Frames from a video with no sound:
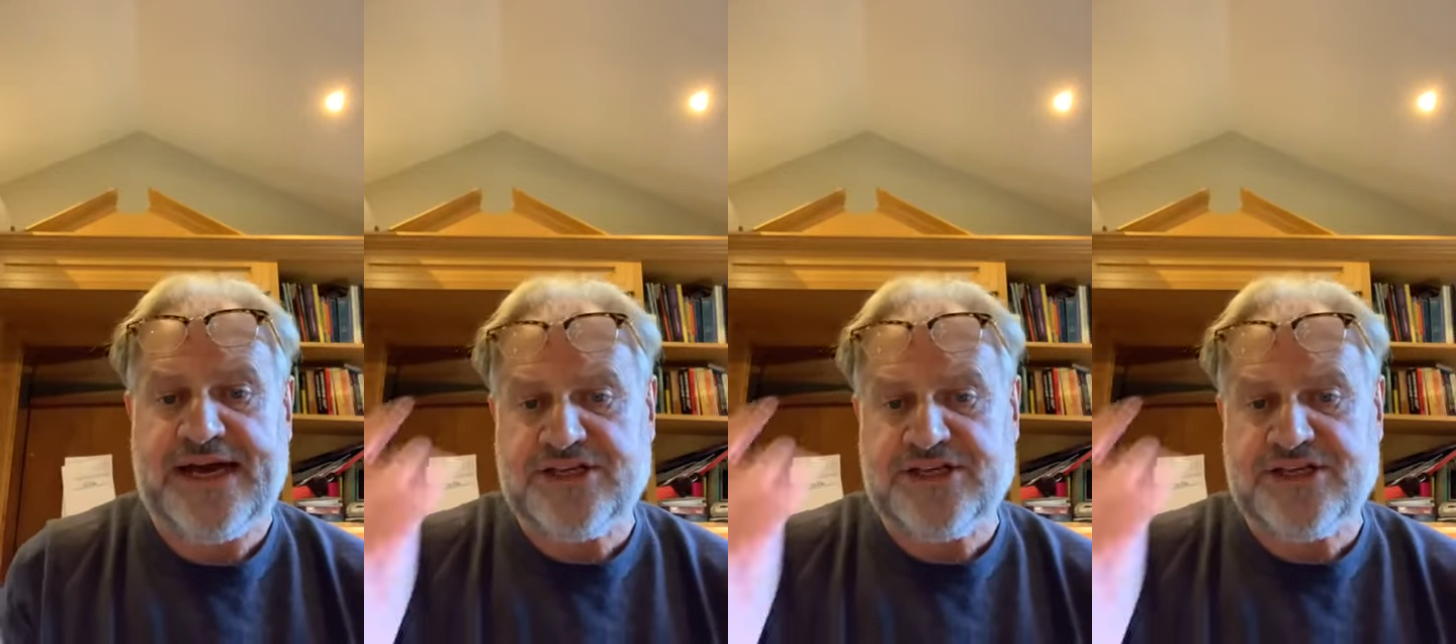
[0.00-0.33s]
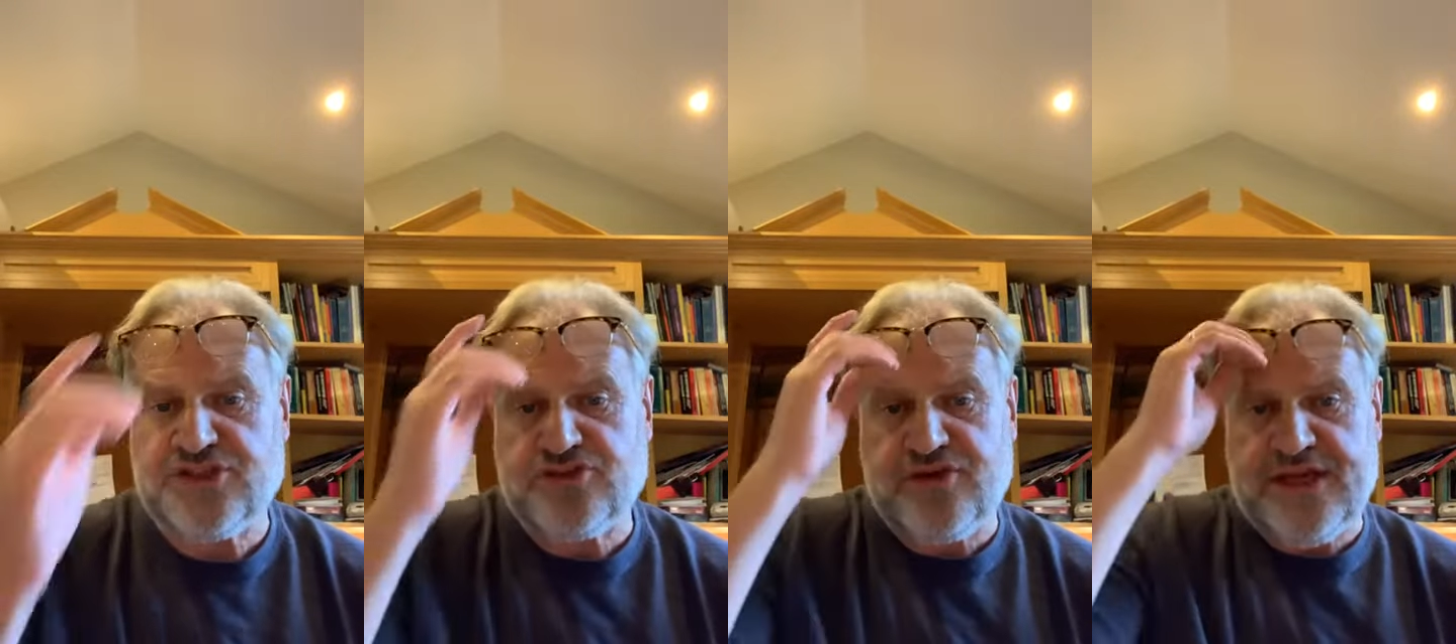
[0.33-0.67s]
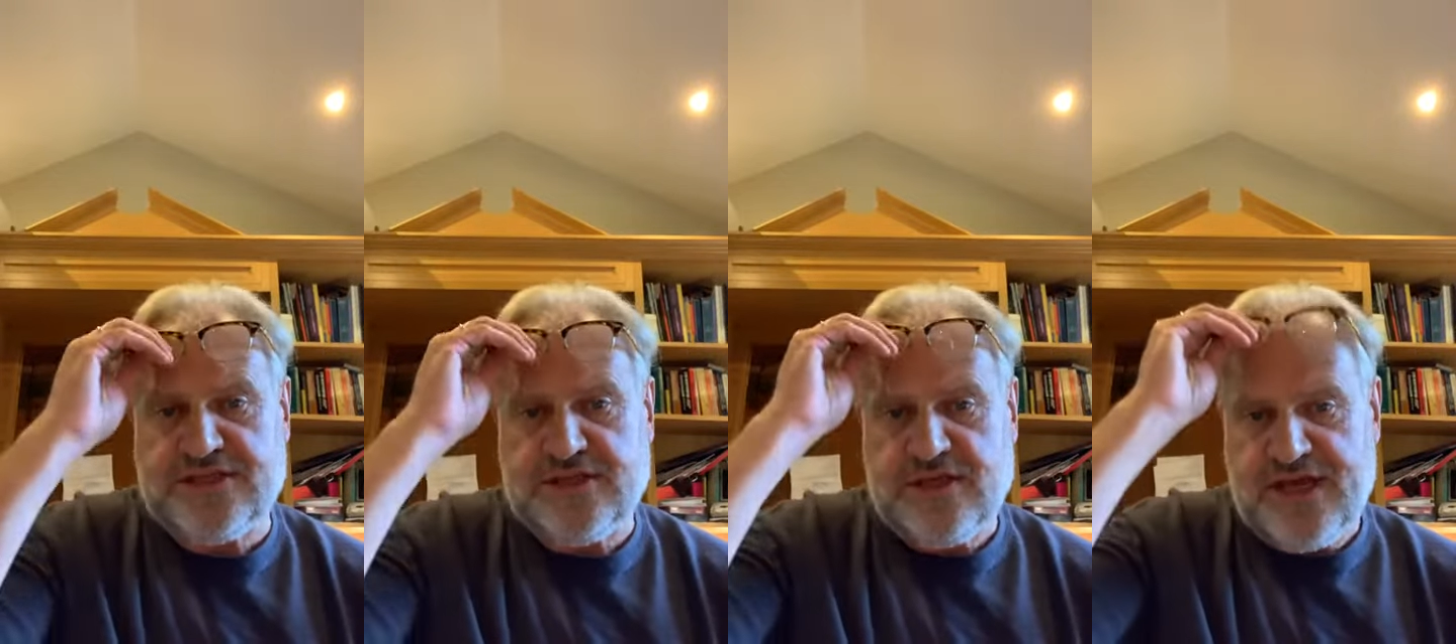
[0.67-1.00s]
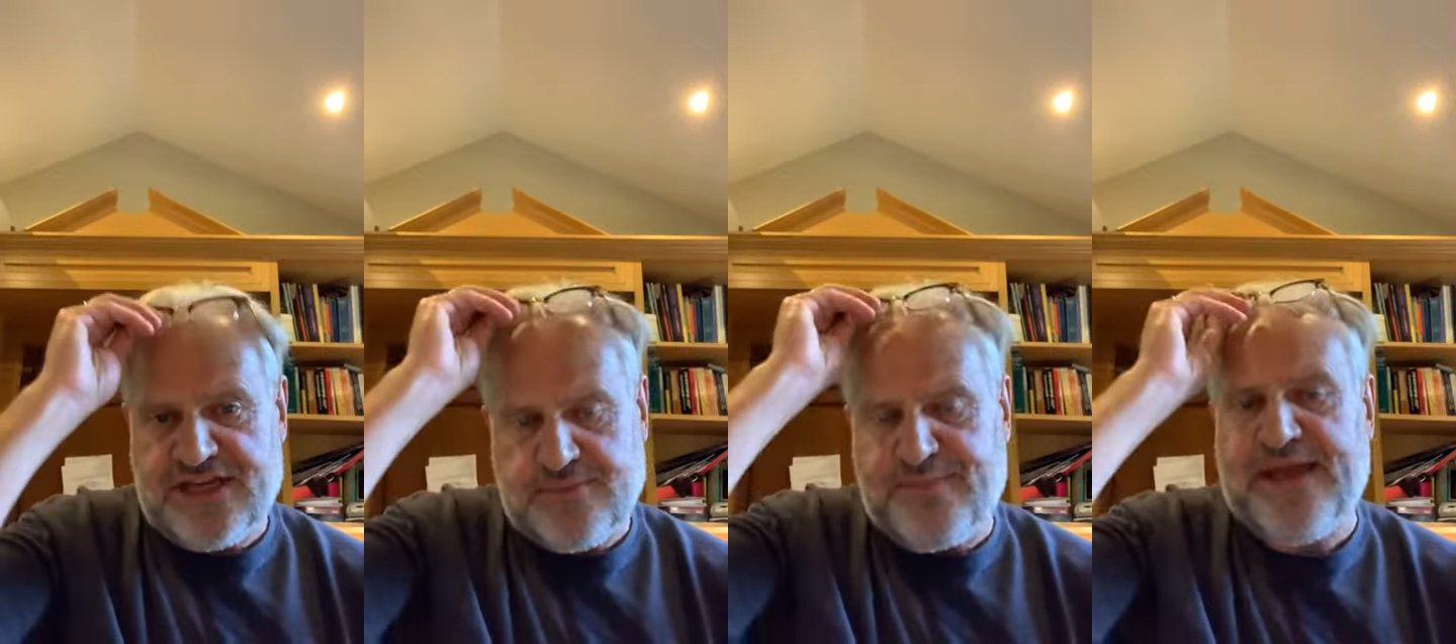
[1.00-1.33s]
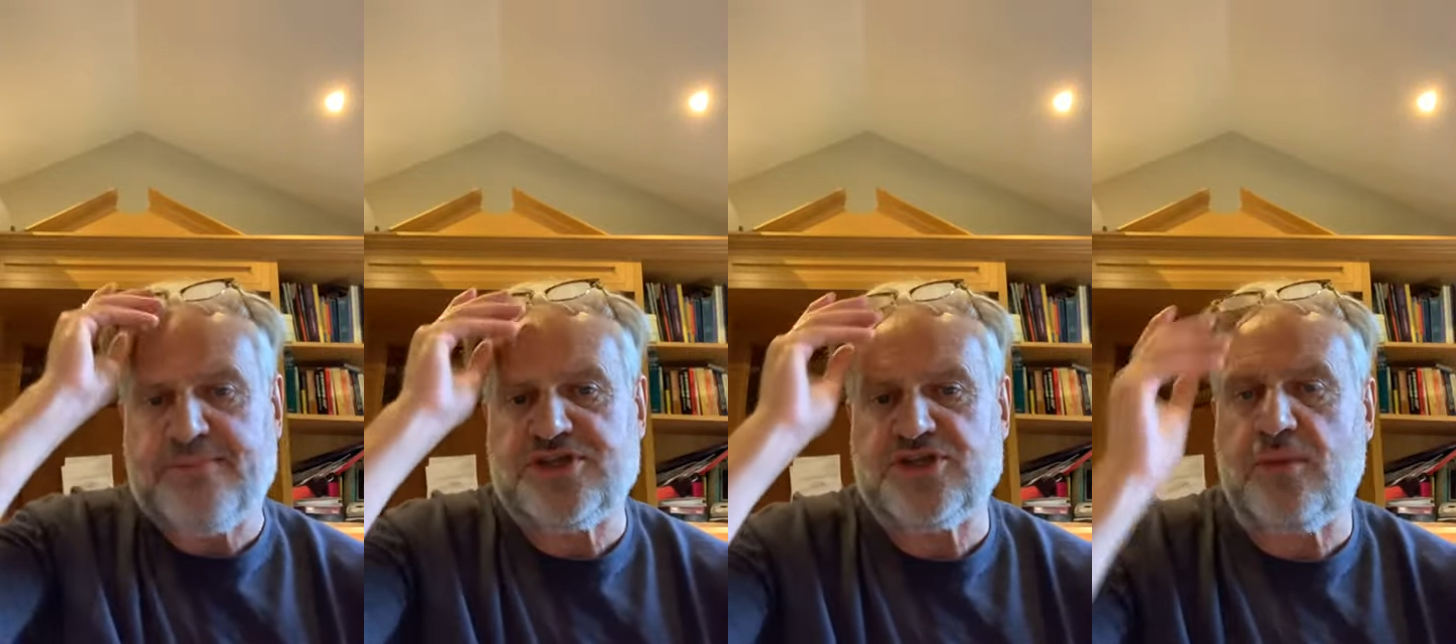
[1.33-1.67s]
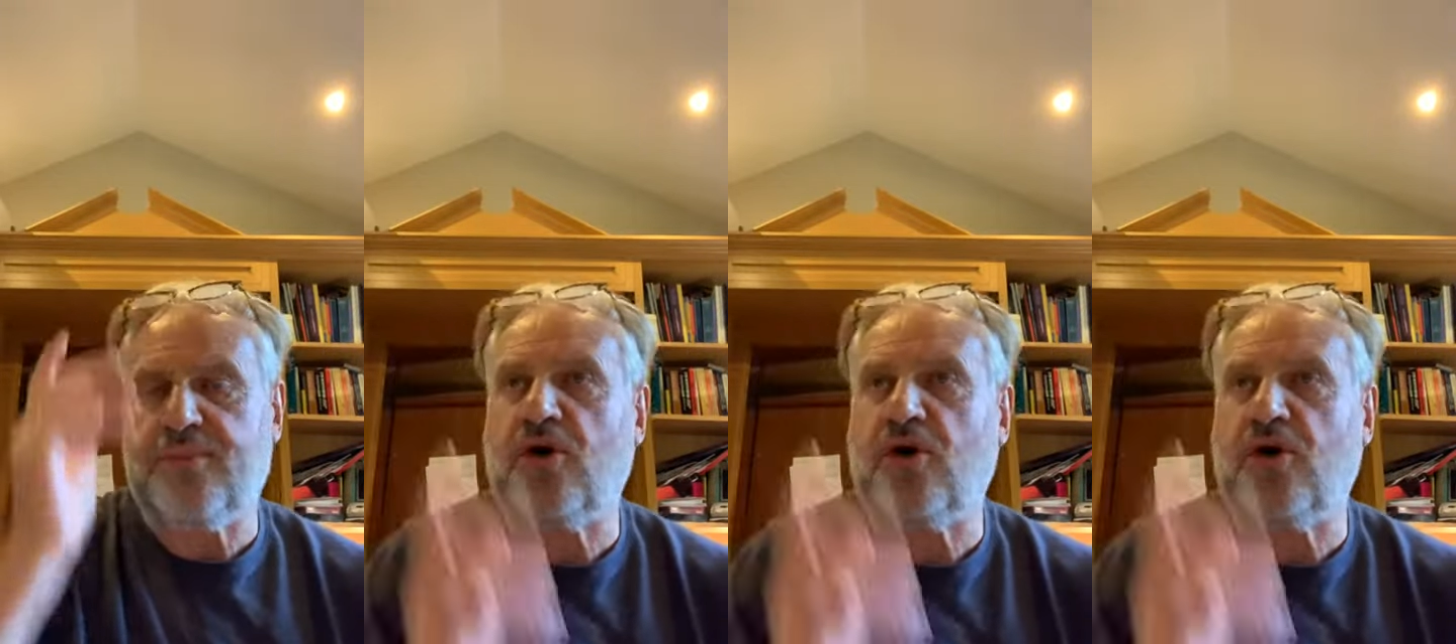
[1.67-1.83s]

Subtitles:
high street is a baby shop.